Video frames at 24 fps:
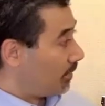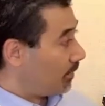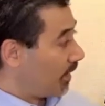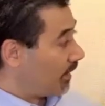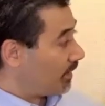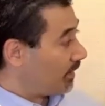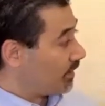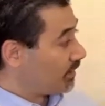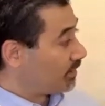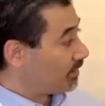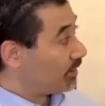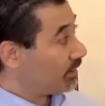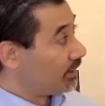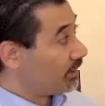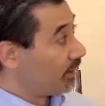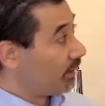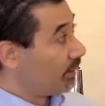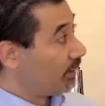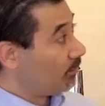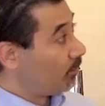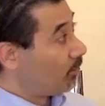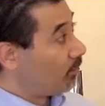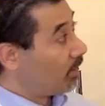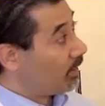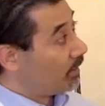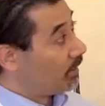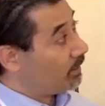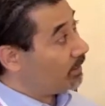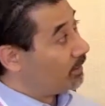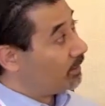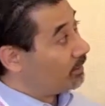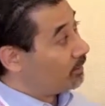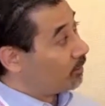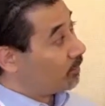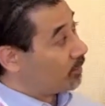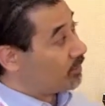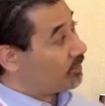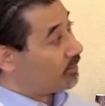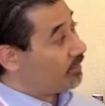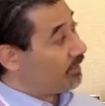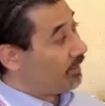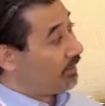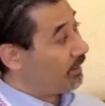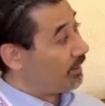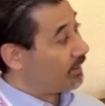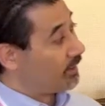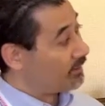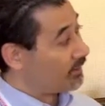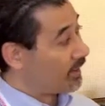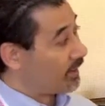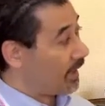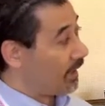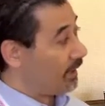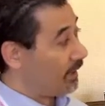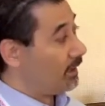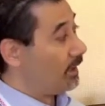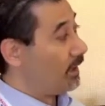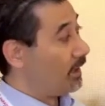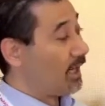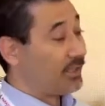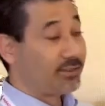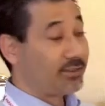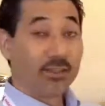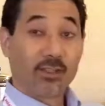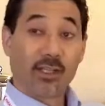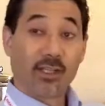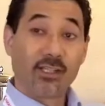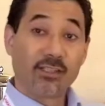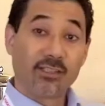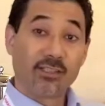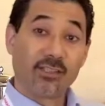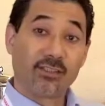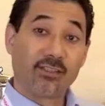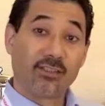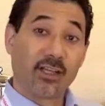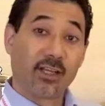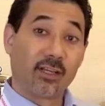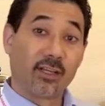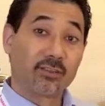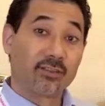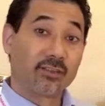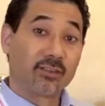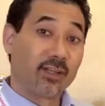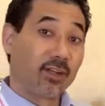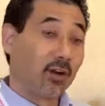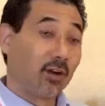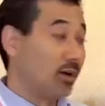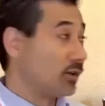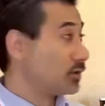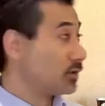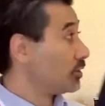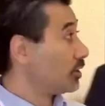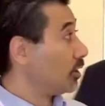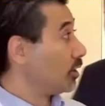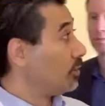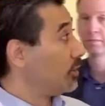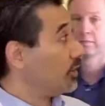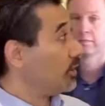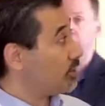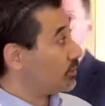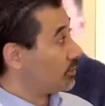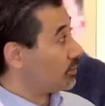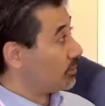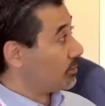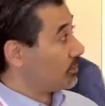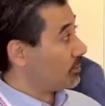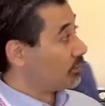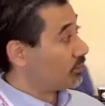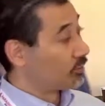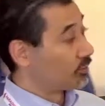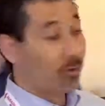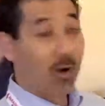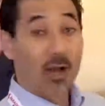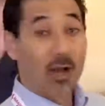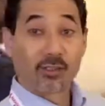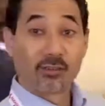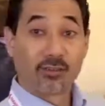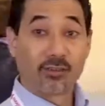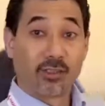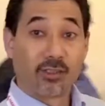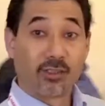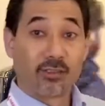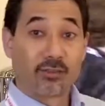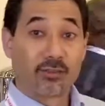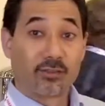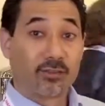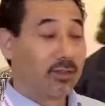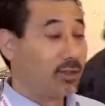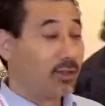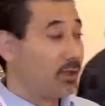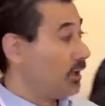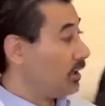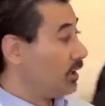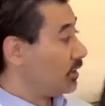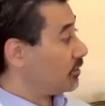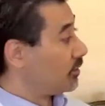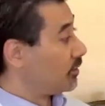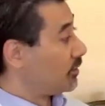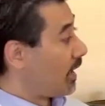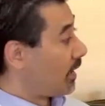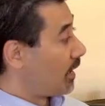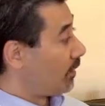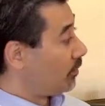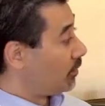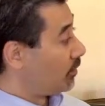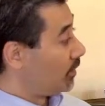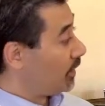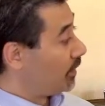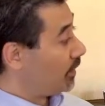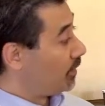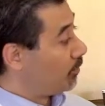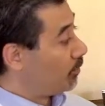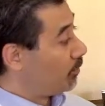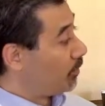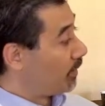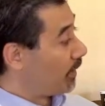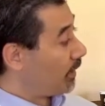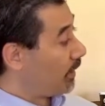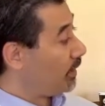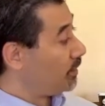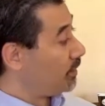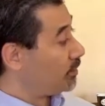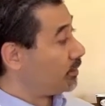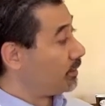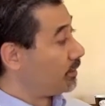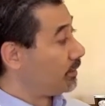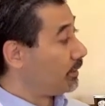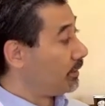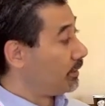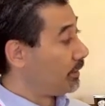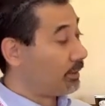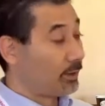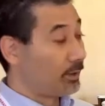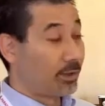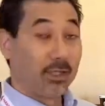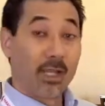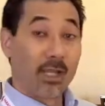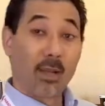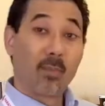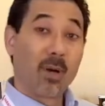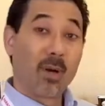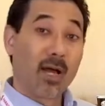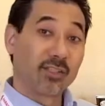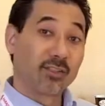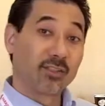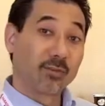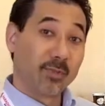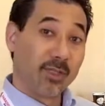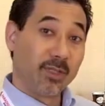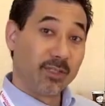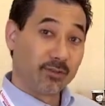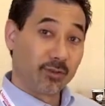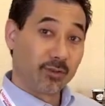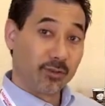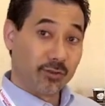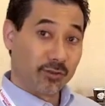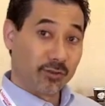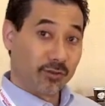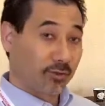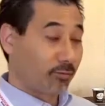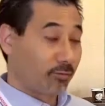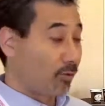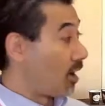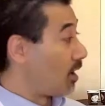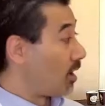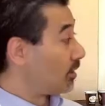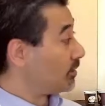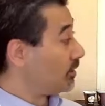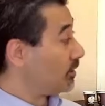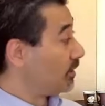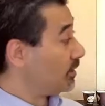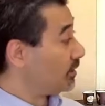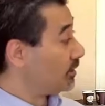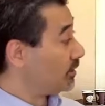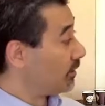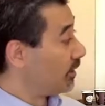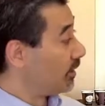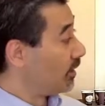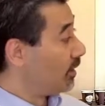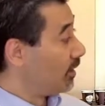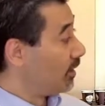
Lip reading: Additionally, what we're seeing is that isolation cells can also introduce crossings. So not only could they possibly introduce crossings